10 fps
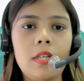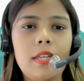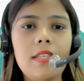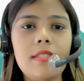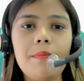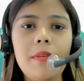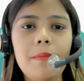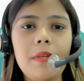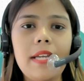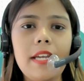Is the
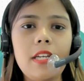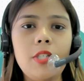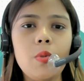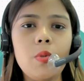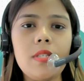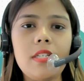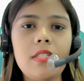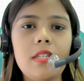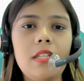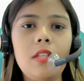PPI usage
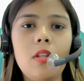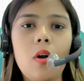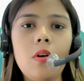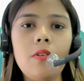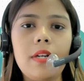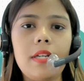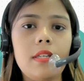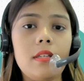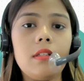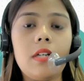in long run
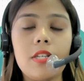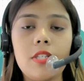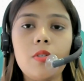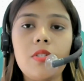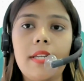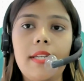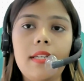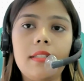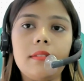carcinogenic?